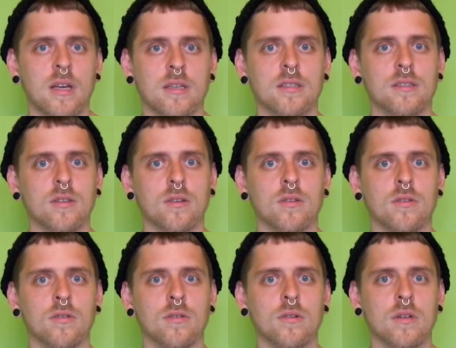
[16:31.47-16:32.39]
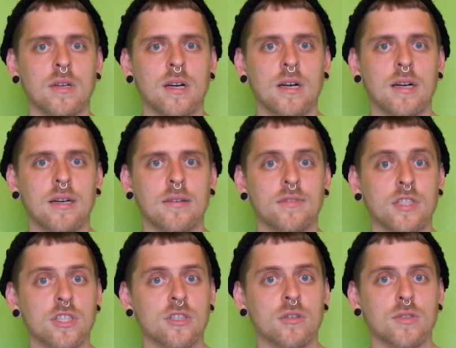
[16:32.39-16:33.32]
So
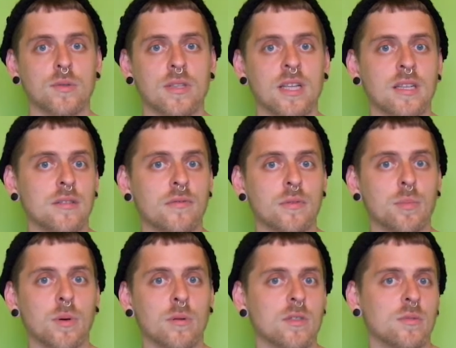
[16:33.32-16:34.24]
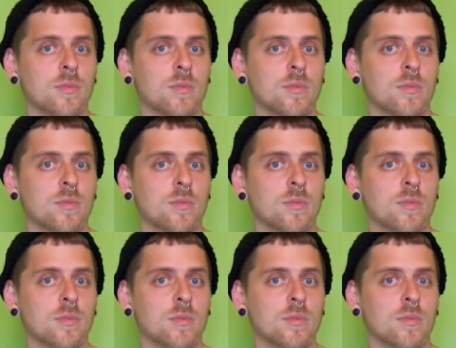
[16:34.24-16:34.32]
wierzyć goes with dative in Polish,